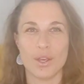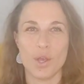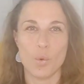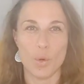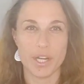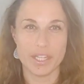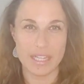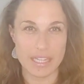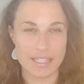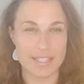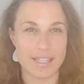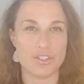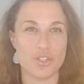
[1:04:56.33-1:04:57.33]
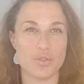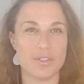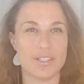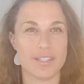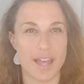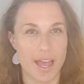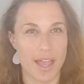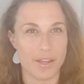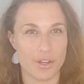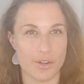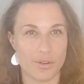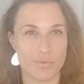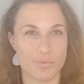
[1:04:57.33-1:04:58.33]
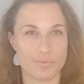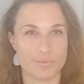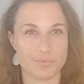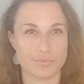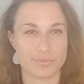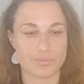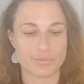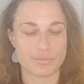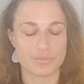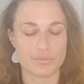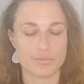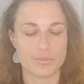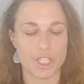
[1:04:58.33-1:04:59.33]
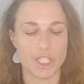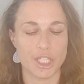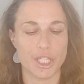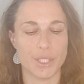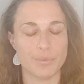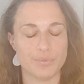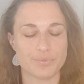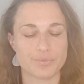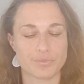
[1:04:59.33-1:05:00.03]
what it is that you desire, you know?